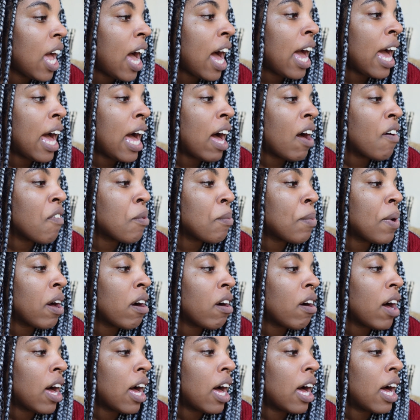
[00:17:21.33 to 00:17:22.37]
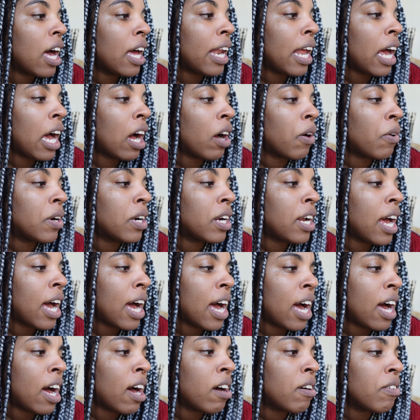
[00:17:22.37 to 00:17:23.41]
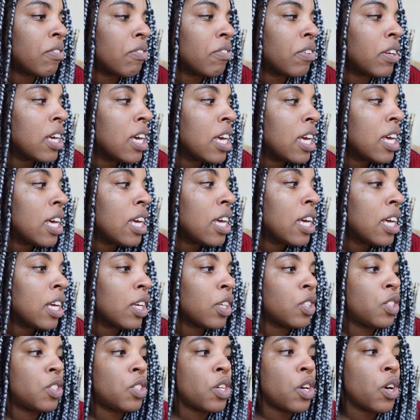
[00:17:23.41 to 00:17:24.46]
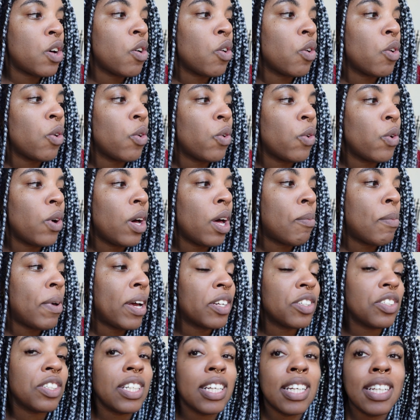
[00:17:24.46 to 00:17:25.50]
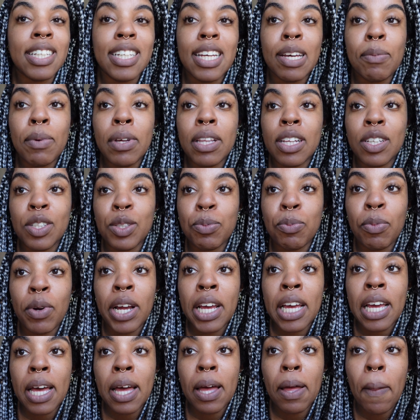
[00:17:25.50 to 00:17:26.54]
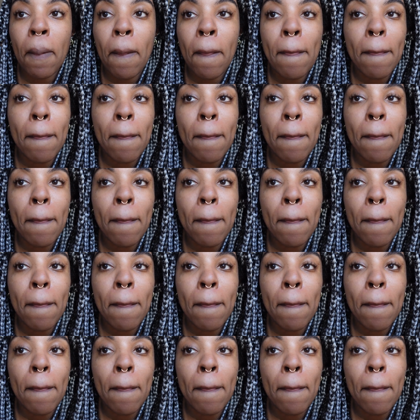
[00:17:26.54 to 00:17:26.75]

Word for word: I have about an hour and a half, so I'm actually going to take my lunch break.